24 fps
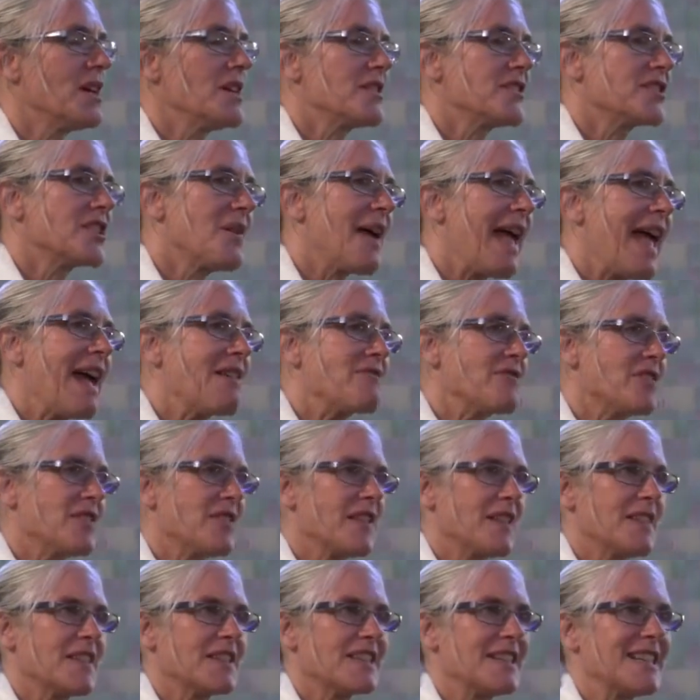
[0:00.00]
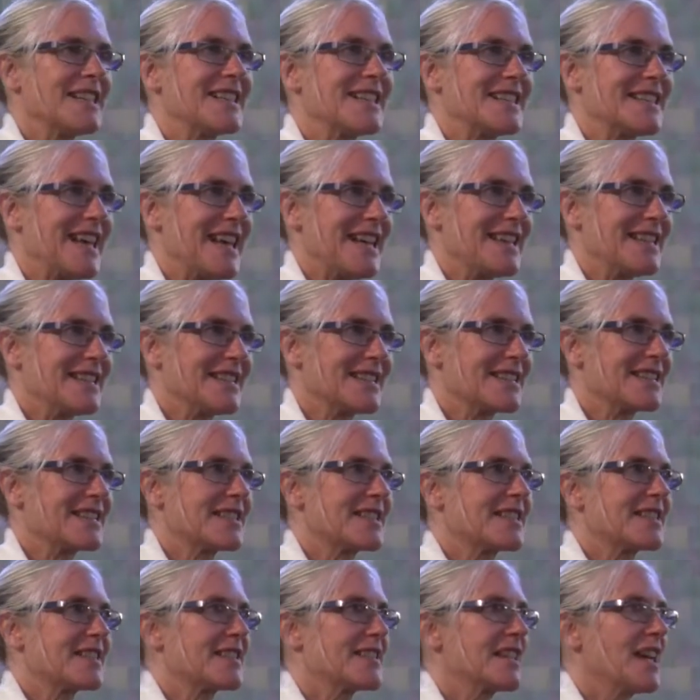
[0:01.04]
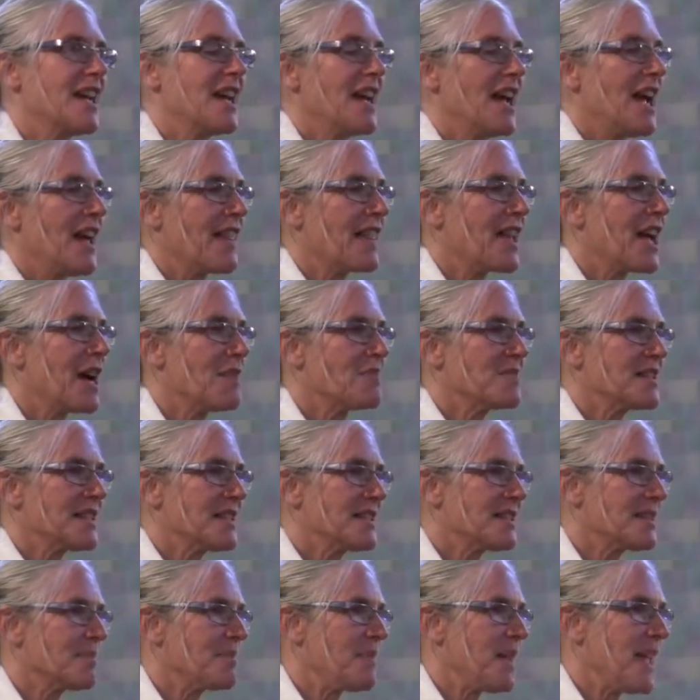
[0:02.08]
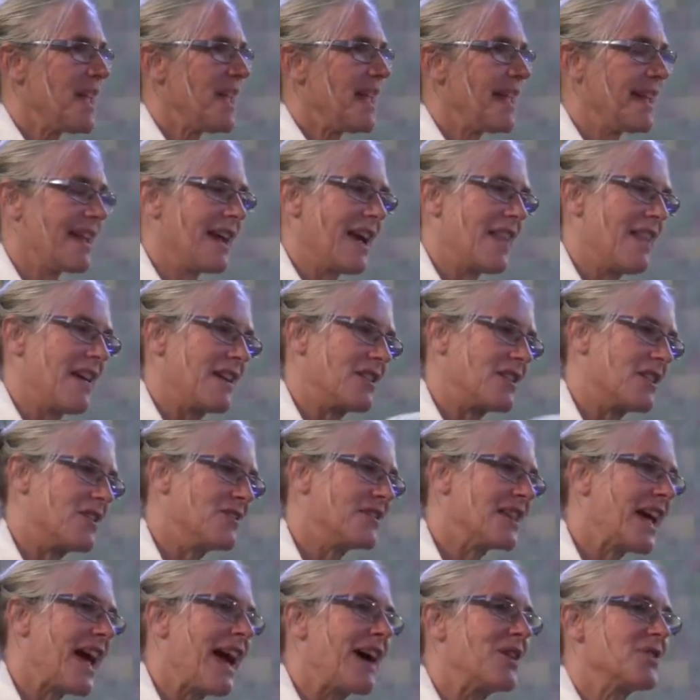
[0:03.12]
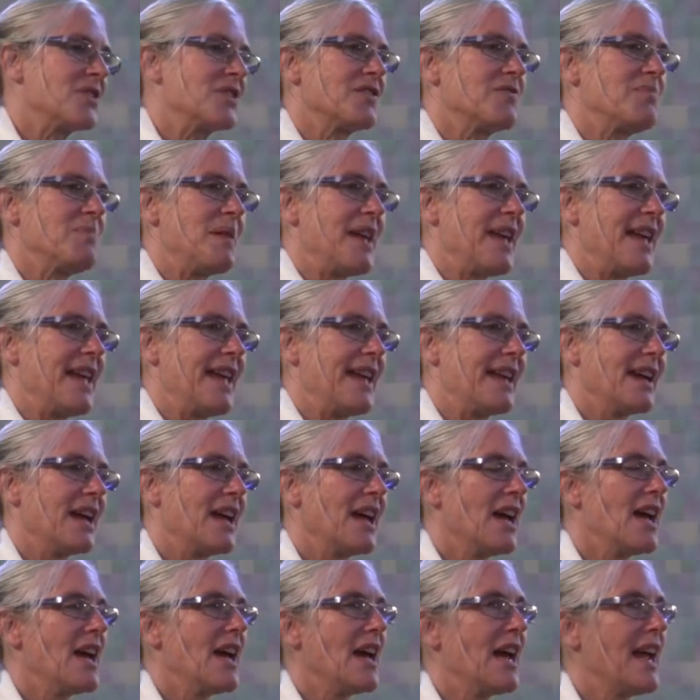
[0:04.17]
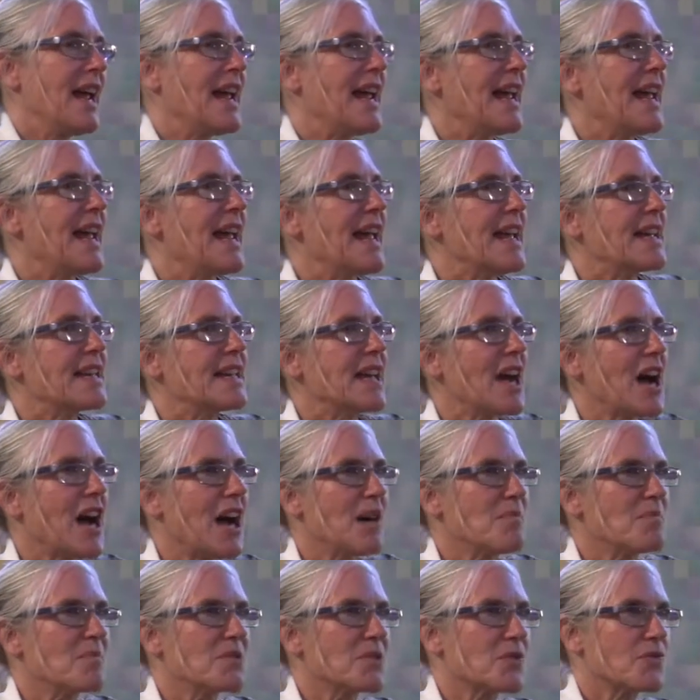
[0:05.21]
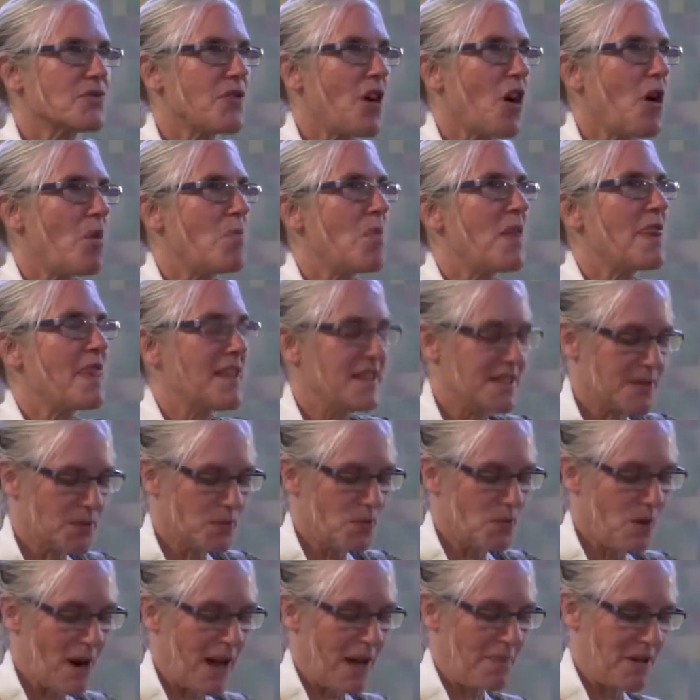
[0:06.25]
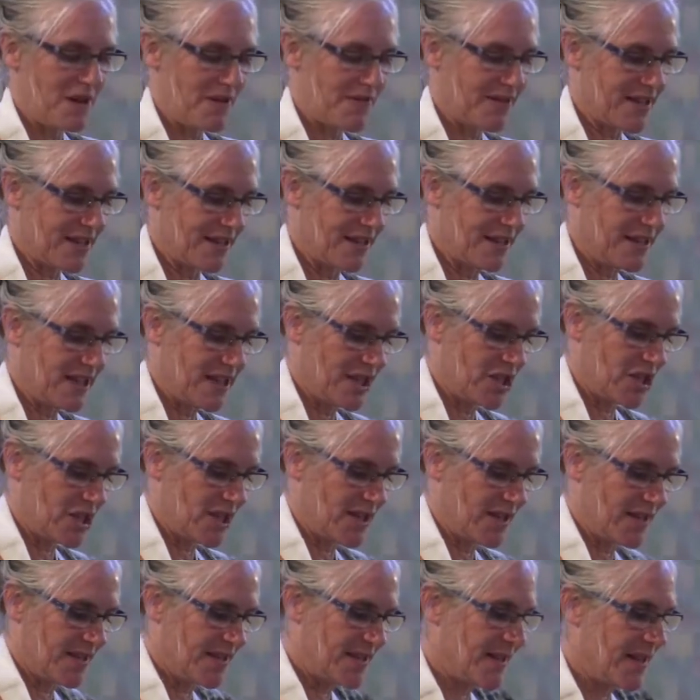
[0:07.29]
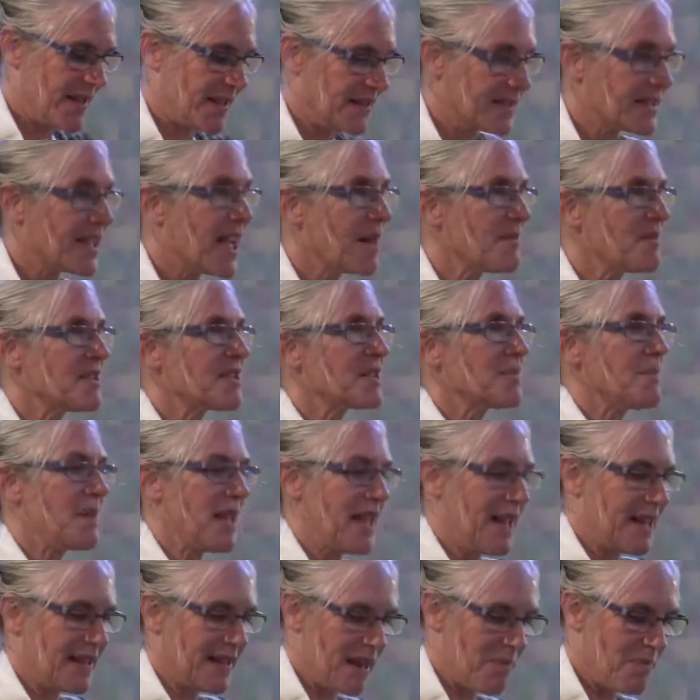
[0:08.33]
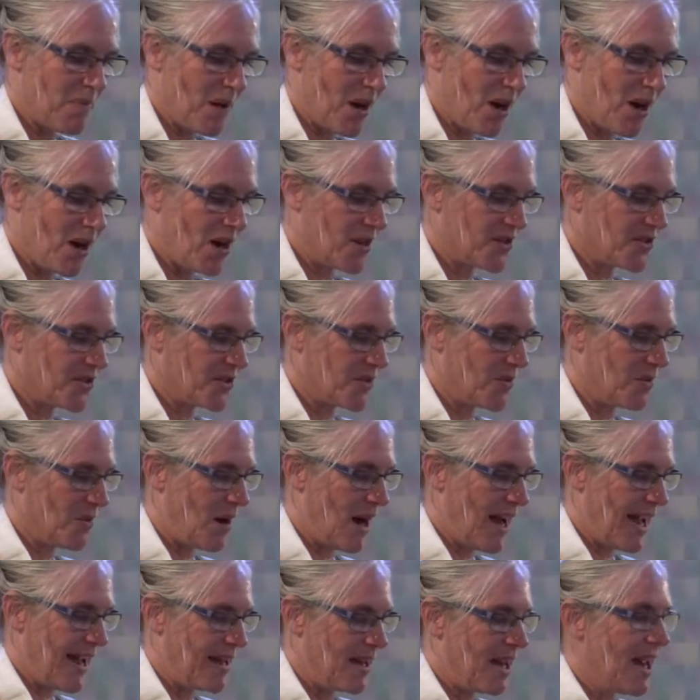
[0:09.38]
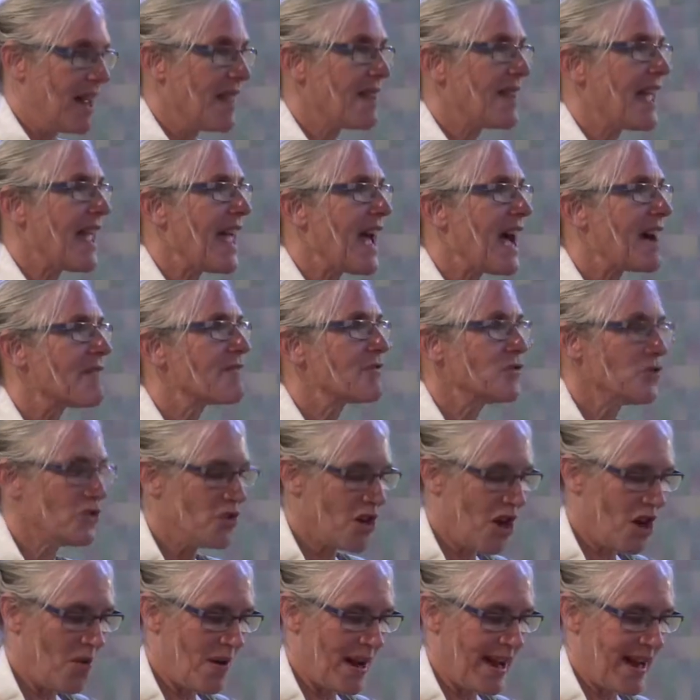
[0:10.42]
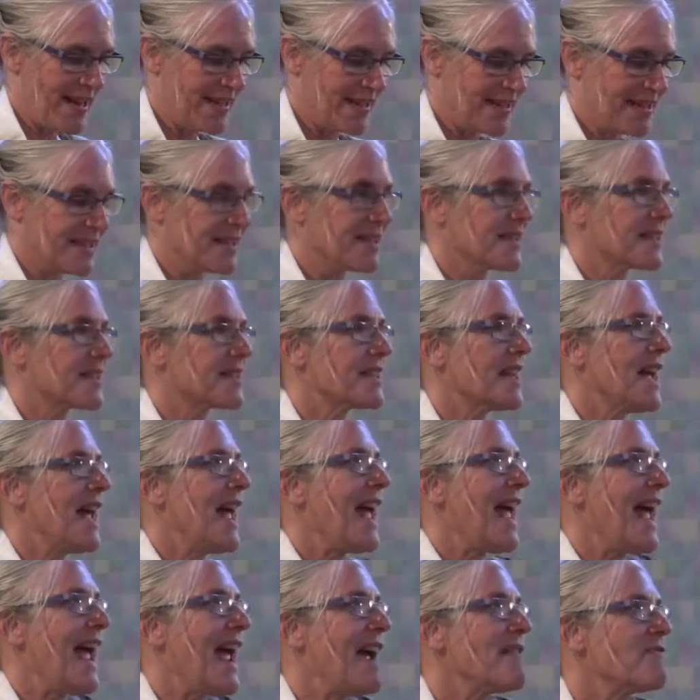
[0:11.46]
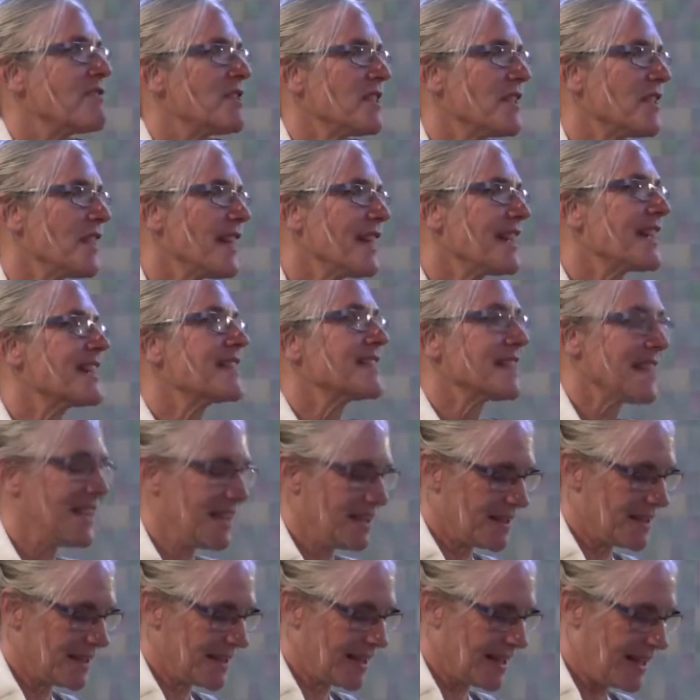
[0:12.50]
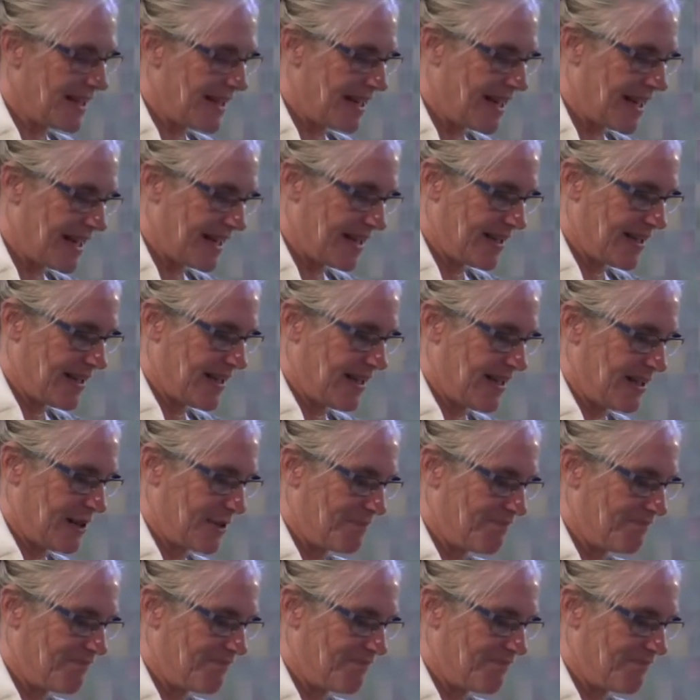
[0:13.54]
So everything that exists comes into being and then goes out of being, comes from this web of conditions. Things come into being, they pass away. They have no essence. Everything is interconnected.